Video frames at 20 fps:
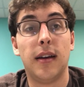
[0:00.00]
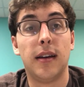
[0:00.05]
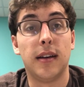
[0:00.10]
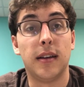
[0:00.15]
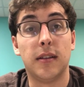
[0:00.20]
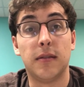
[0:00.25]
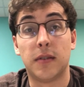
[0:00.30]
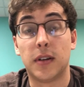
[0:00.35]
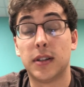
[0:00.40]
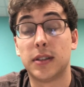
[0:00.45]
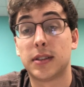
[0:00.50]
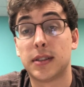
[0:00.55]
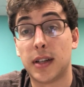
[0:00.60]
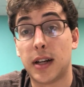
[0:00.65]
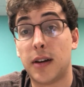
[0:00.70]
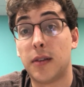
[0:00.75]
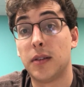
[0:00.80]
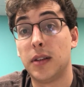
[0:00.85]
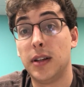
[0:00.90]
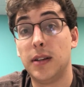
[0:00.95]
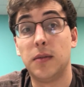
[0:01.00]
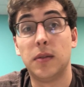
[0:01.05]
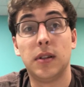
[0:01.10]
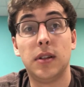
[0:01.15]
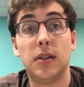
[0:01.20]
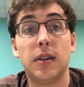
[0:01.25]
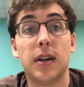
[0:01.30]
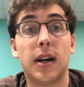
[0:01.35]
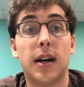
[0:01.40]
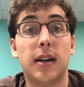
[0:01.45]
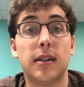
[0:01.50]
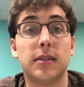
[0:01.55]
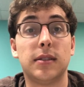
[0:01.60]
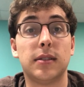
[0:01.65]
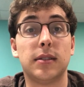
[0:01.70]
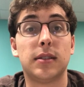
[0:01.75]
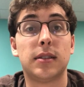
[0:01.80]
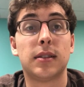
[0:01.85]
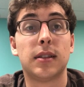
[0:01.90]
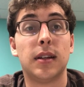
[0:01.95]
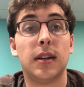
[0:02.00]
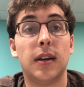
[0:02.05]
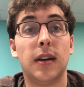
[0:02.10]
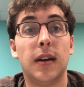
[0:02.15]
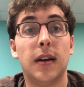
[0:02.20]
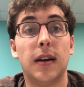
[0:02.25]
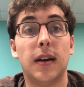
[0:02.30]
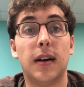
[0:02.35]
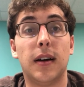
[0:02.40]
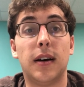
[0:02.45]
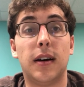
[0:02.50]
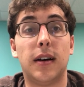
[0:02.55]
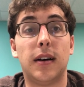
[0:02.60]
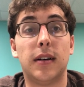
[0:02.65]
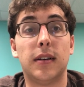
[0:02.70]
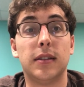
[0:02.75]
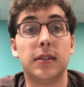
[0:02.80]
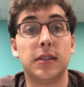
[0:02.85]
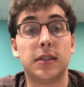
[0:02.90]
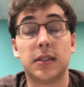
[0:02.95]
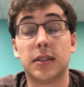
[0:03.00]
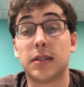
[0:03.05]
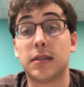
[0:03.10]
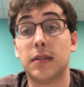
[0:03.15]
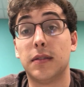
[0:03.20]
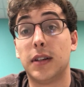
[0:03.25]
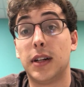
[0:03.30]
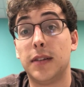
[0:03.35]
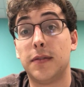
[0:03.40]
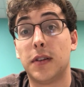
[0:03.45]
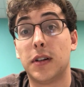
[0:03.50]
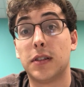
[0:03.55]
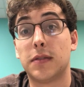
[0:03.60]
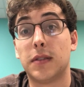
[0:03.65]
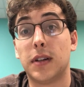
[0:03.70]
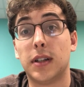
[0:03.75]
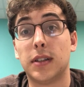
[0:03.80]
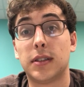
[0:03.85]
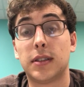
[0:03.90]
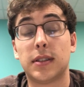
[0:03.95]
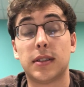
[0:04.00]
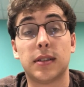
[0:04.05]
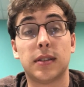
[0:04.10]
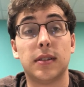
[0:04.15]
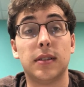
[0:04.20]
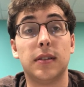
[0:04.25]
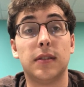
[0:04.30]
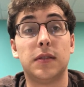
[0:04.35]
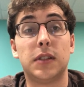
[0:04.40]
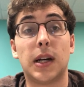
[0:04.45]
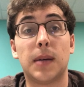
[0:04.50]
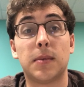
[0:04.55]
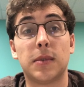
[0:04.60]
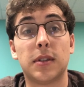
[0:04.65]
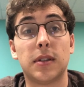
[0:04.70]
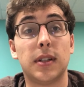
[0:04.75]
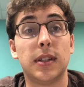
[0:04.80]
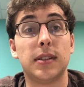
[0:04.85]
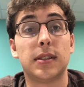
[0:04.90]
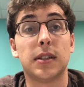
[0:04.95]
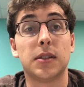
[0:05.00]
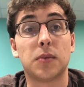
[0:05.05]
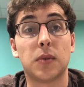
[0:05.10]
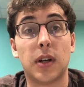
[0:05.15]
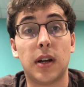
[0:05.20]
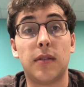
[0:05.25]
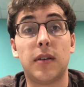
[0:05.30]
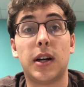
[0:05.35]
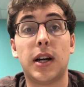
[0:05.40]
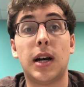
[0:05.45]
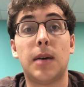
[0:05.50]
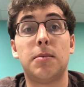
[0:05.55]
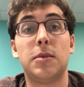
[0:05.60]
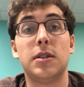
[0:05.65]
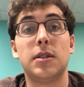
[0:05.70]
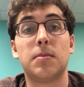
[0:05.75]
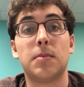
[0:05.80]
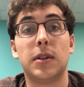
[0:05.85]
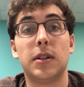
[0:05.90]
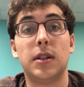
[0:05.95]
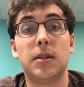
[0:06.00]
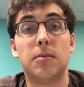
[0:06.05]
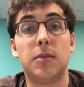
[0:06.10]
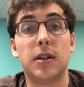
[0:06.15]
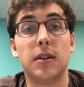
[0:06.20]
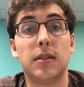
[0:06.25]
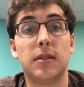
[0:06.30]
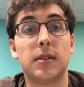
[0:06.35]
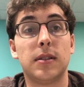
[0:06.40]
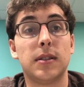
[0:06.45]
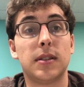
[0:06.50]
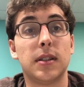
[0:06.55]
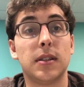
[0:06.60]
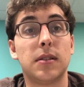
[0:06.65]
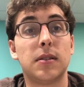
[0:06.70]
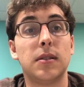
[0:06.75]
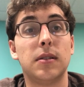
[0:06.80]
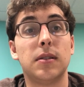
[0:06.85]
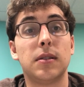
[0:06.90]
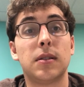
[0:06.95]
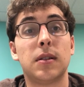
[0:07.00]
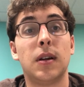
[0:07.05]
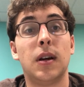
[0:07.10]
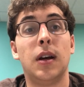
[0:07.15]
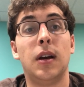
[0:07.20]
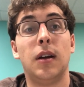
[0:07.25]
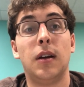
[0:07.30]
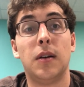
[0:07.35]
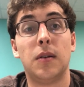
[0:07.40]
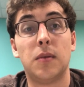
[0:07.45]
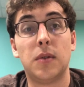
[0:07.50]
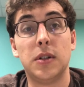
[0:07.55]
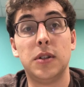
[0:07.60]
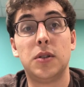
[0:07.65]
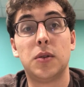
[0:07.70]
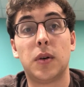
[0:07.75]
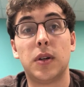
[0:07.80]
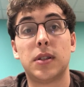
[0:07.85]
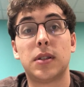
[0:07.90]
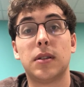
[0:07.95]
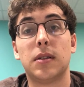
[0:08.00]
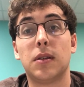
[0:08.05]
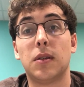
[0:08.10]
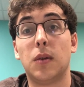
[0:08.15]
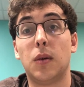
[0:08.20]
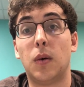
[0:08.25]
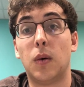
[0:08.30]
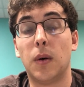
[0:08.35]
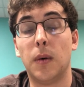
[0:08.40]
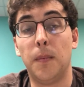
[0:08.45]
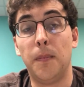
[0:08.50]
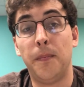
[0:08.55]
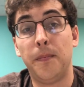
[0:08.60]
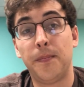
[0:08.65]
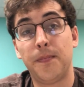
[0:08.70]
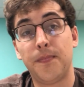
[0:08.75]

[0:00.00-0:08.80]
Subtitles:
and the verse that I would leave with you guys is just the very first verse of chapter 3. He says, whatever happens, my dear brothers and sisters, rejoice in the Lord.